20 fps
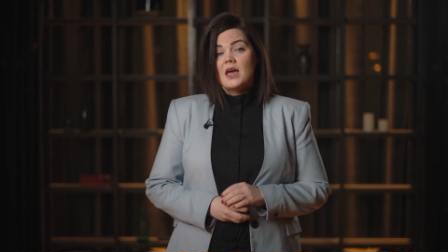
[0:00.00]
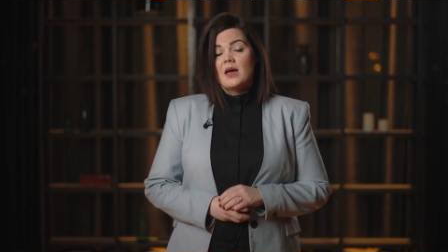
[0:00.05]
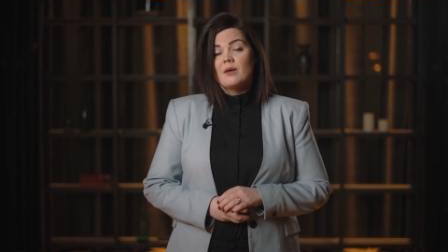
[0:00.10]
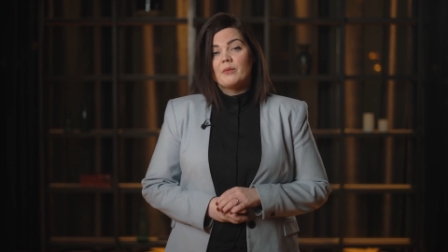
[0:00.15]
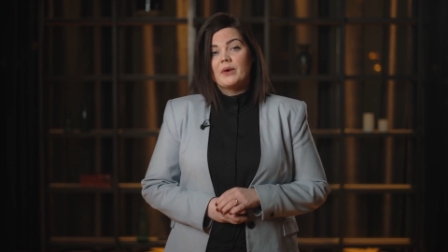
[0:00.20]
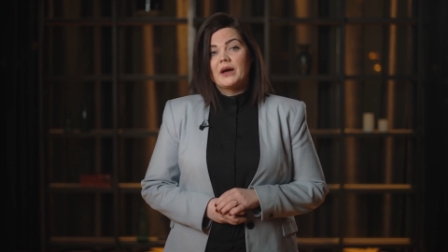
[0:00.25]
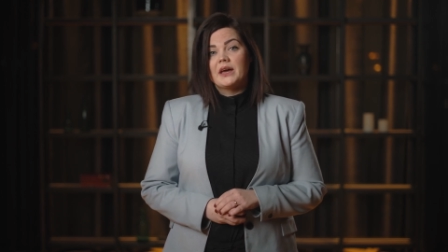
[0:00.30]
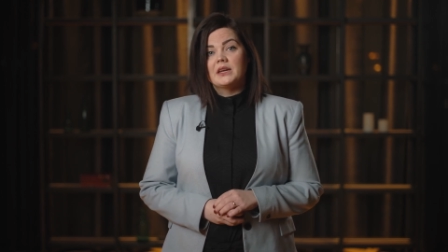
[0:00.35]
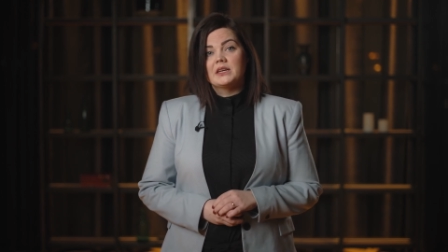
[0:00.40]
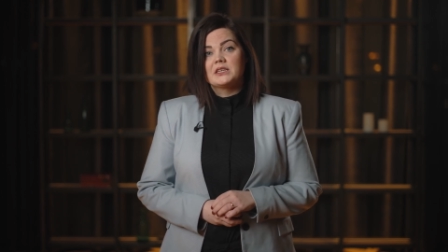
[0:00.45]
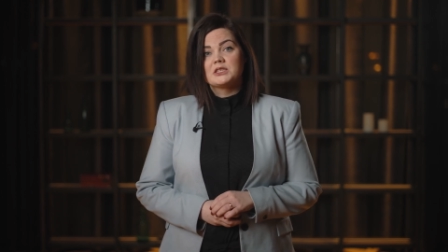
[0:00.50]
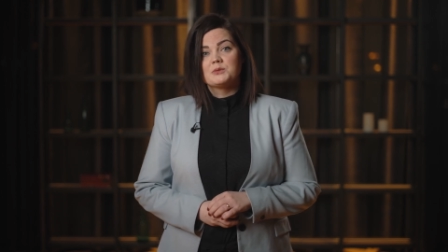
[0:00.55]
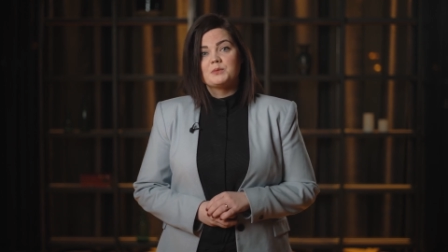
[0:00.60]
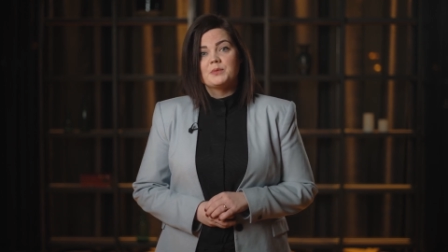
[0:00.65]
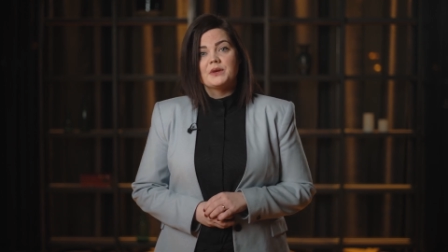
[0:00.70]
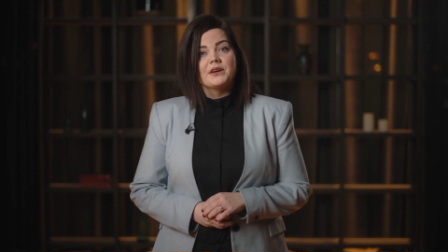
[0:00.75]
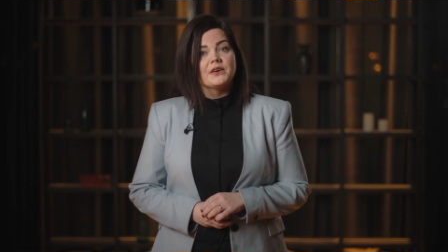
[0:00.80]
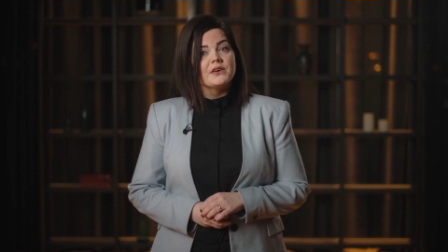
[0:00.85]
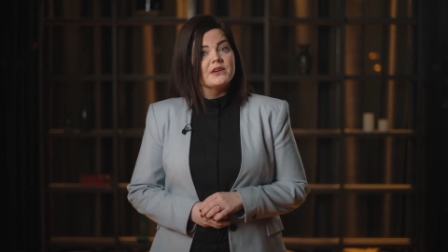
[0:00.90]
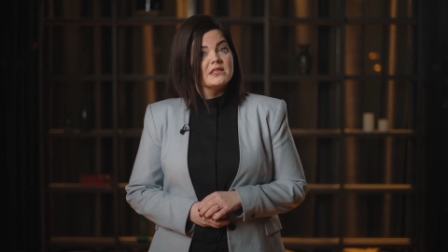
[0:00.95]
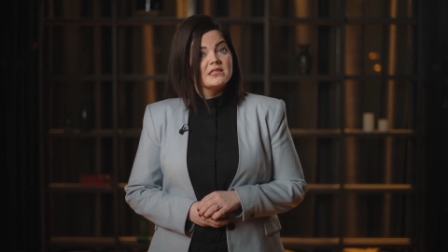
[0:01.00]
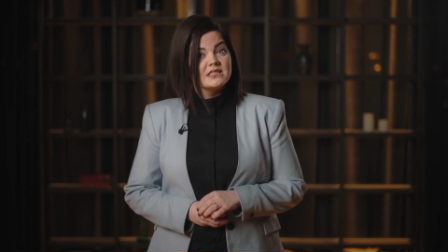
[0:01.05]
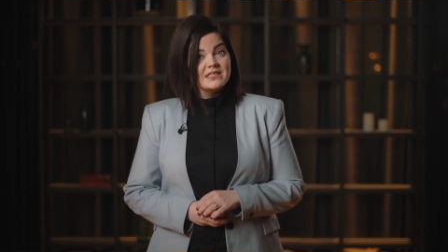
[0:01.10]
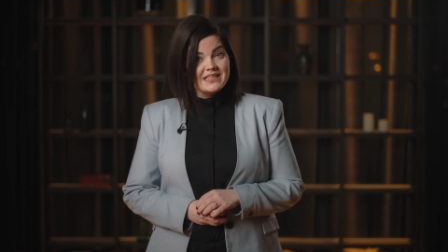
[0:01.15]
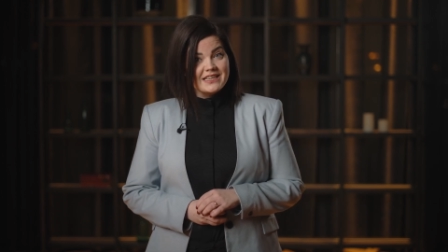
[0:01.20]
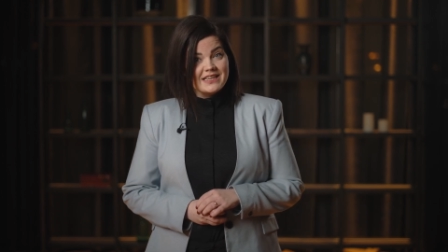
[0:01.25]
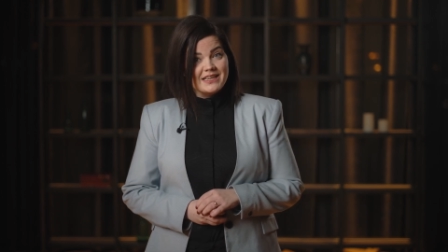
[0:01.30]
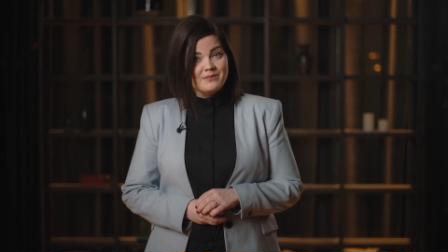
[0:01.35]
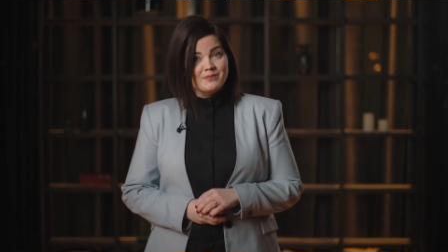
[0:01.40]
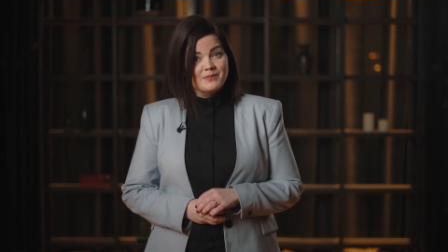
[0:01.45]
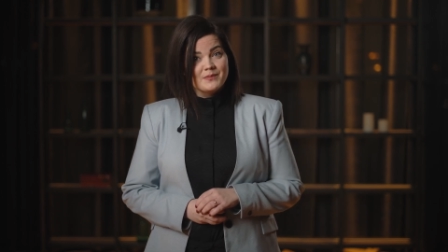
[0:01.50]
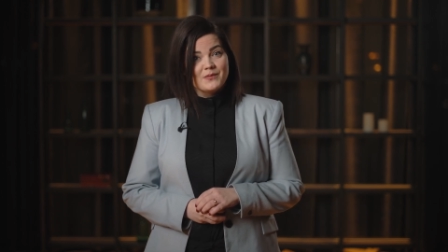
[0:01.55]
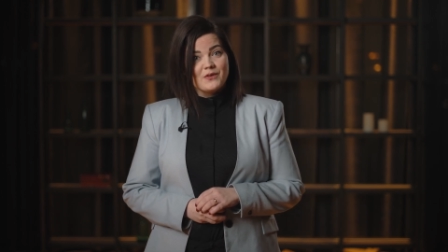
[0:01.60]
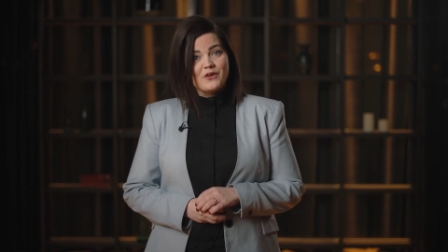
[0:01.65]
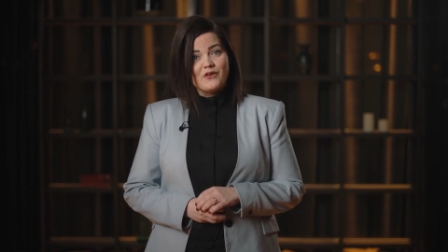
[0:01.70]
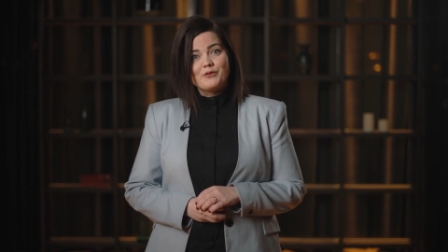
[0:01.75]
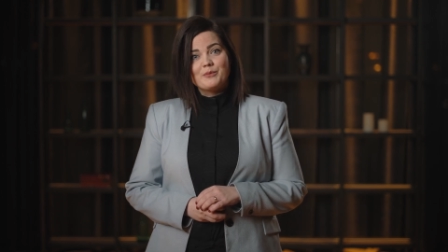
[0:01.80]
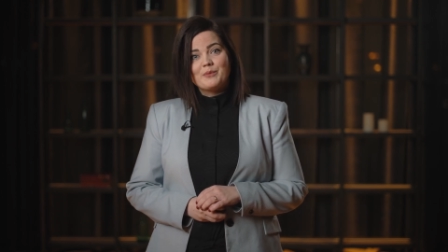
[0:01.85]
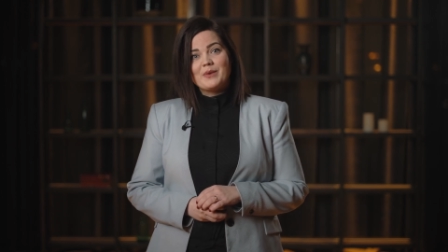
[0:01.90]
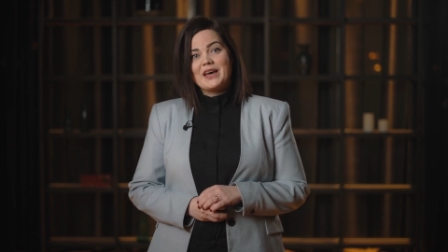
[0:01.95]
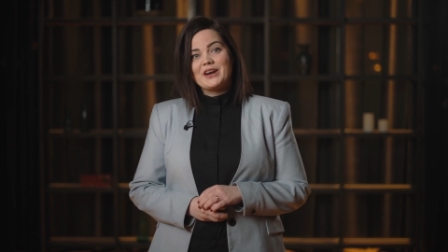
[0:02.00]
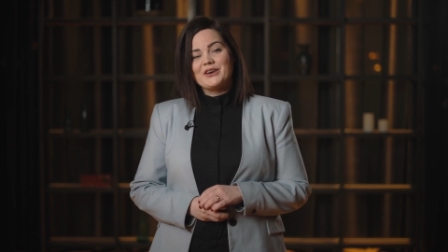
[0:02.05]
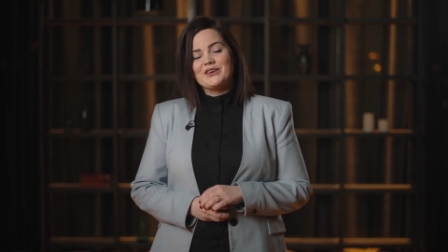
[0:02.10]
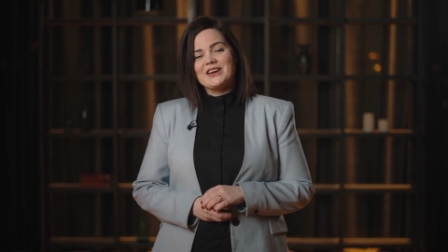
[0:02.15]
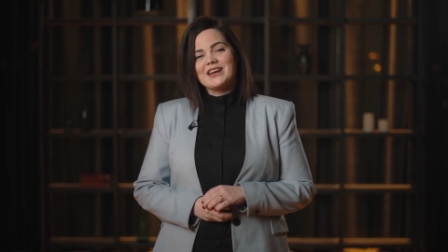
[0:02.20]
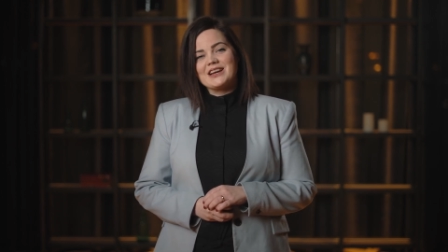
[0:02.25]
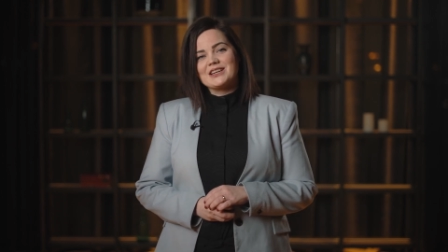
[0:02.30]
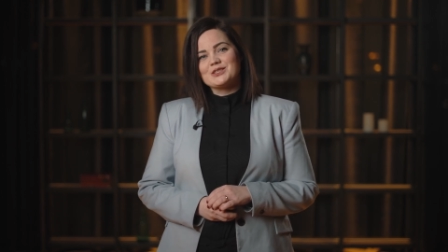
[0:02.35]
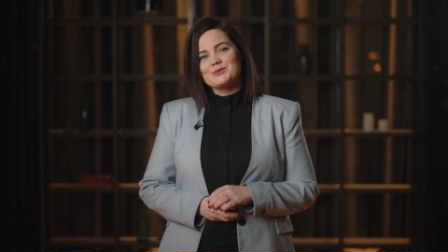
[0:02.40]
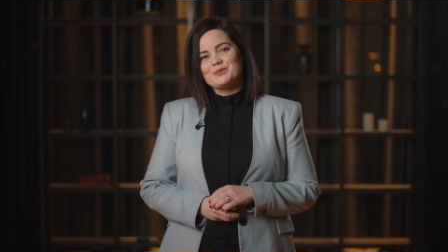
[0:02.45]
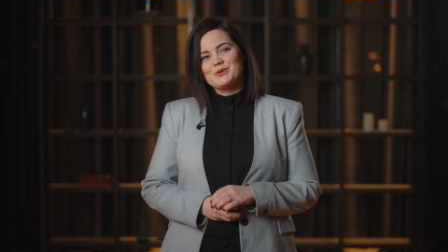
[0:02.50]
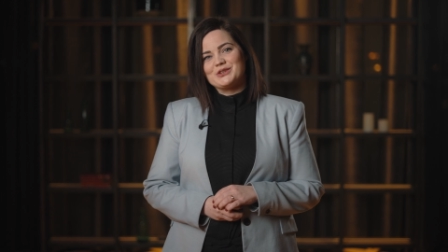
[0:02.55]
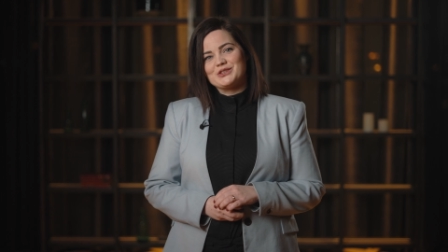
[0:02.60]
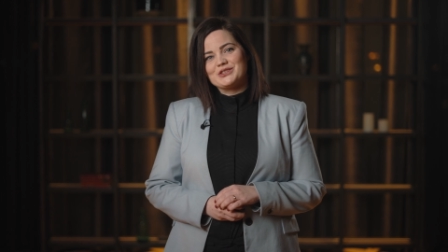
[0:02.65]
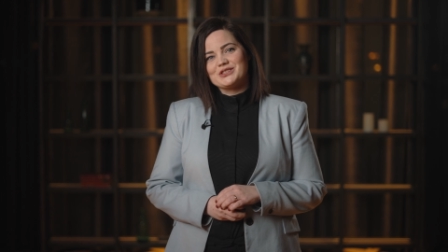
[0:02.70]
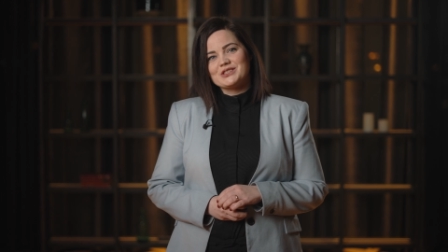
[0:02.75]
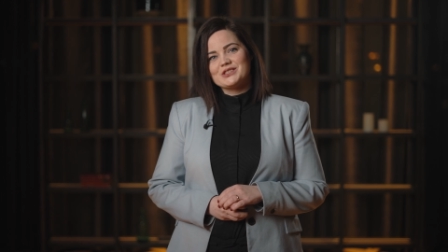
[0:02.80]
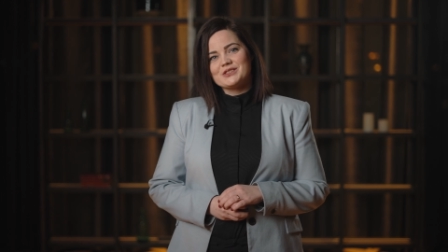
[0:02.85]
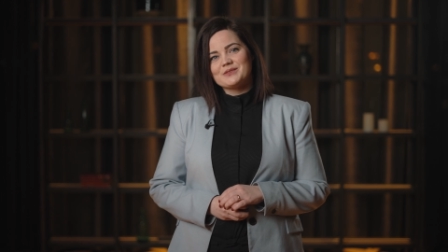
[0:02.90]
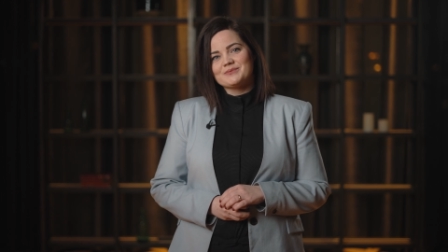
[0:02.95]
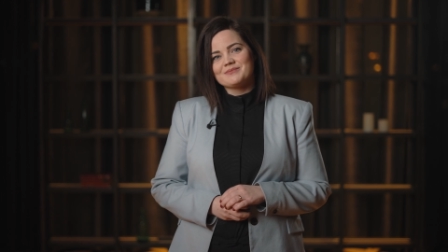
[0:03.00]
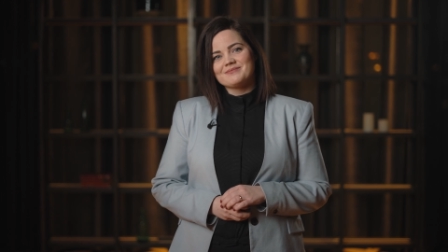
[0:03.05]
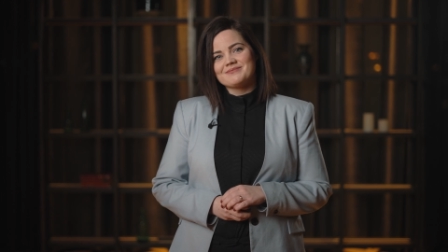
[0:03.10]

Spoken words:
by an experienced team of battery experts.